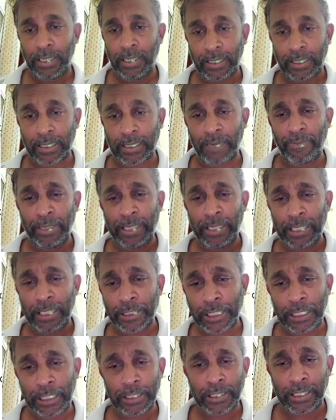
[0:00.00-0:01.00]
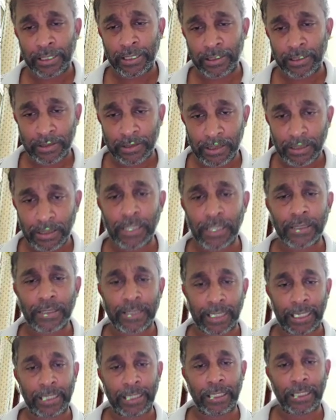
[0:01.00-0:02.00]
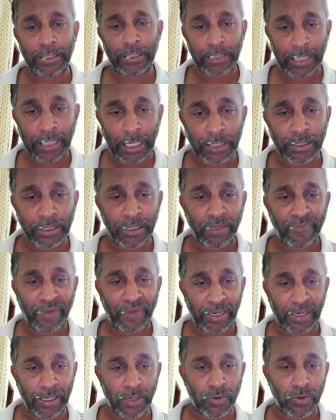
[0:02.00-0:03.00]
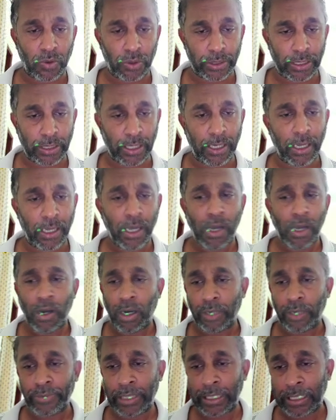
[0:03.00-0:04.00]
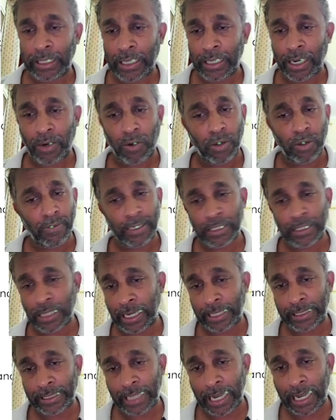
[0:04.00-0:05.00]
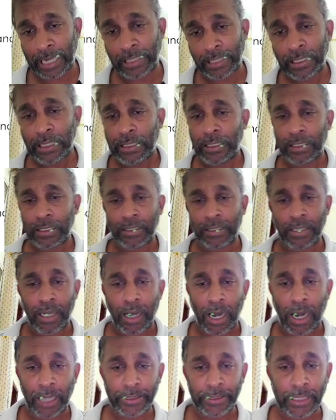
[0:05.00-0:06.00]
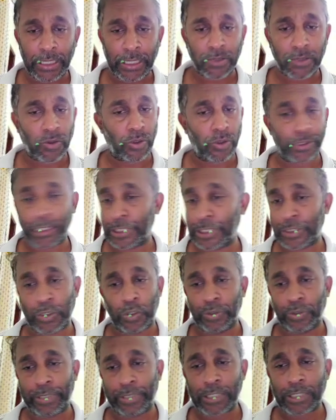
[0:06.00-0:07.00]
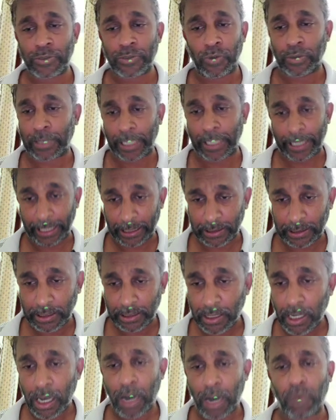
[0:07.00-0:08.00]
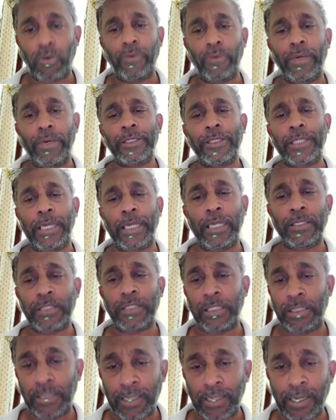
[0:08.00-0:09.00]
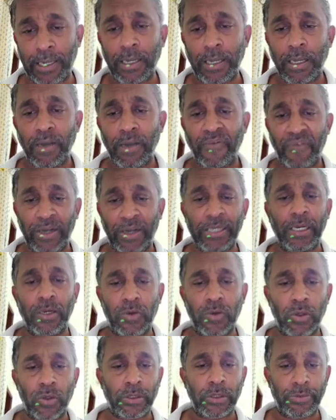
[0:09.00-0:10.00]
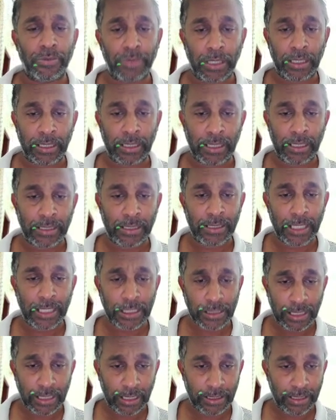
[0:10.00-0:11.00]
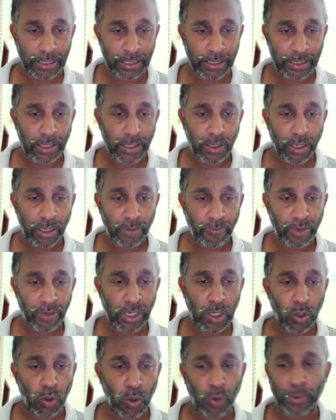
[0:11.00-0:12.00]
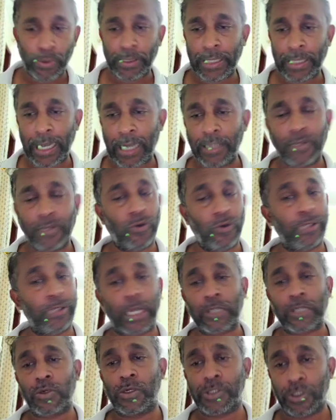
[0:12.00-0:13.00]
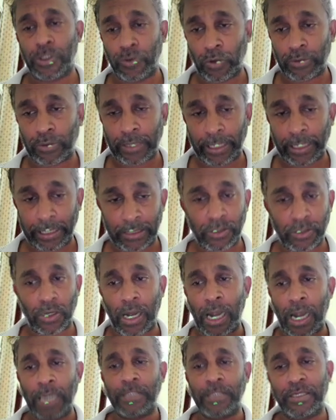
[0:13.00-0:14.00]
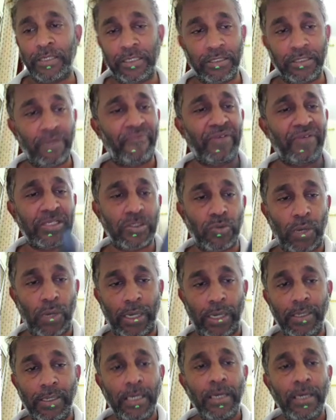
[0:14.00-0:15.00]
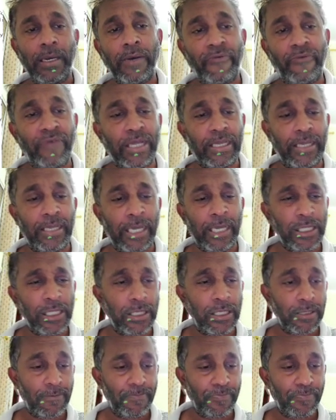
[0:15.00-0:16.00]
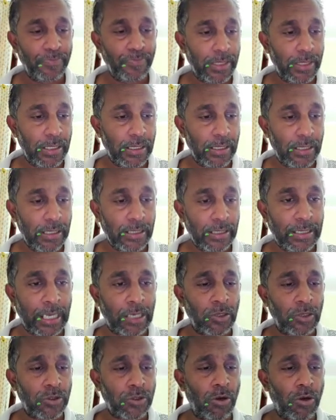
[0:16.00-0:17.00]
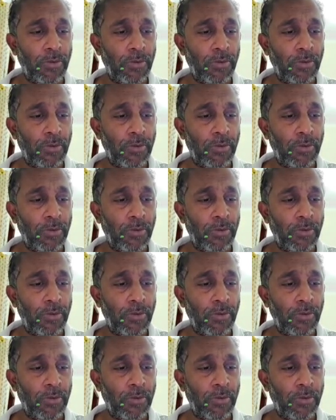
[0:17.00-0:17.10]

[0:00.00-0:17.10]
The company has seasonal trade and the sales in the final quarter of the year are always higher than in the other quarters. No, that's not correct. However, sales in the final quarter of the year just ended were lower than, no, that's also not correct. So answer is the first one. With this, thank you so